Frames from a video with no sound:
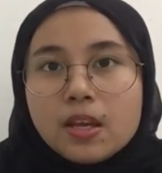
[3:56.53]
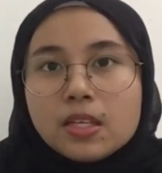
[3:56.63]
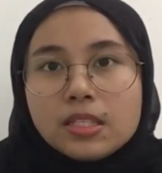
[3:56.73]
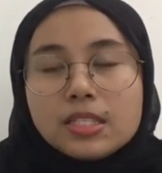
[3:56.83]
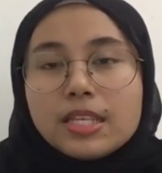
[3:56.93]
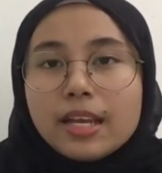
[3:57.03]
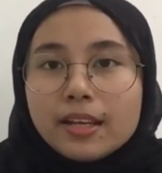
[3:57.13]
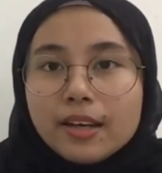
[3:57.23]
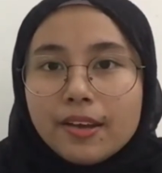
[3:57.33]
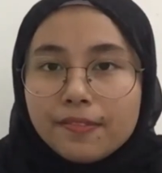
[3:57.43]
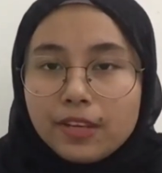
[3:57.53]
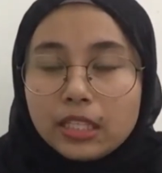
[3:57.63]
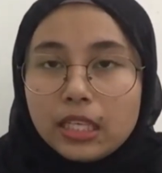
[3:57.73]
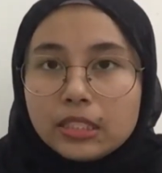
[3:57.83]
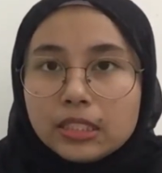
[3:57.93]
The second
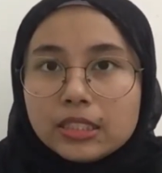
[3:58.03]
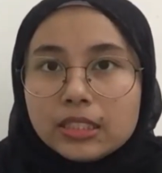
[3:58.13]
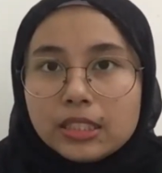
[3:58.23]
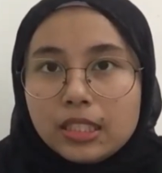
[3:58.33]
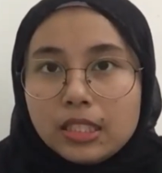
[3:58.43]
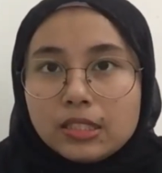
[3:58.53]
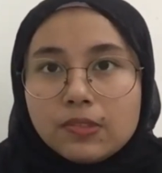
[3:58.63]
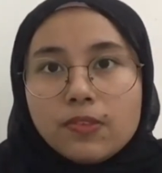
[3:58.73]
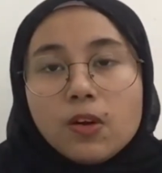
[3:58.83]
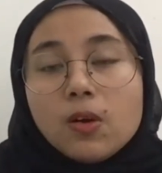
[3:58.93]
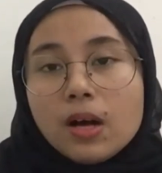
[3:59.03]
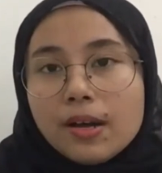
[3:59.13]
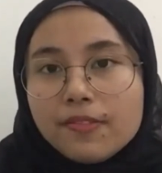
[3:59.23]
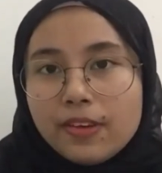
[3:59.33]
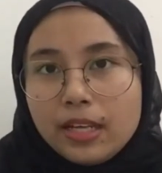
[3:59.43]
advantages is
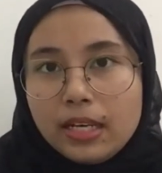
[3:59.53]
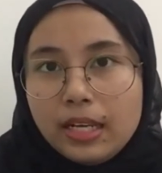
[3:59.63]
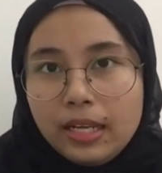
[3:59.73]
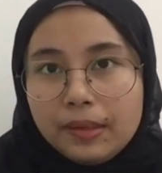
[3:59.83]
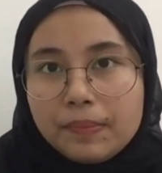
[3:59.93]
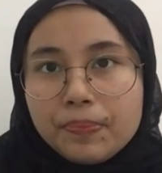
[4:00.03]
follow-up funding.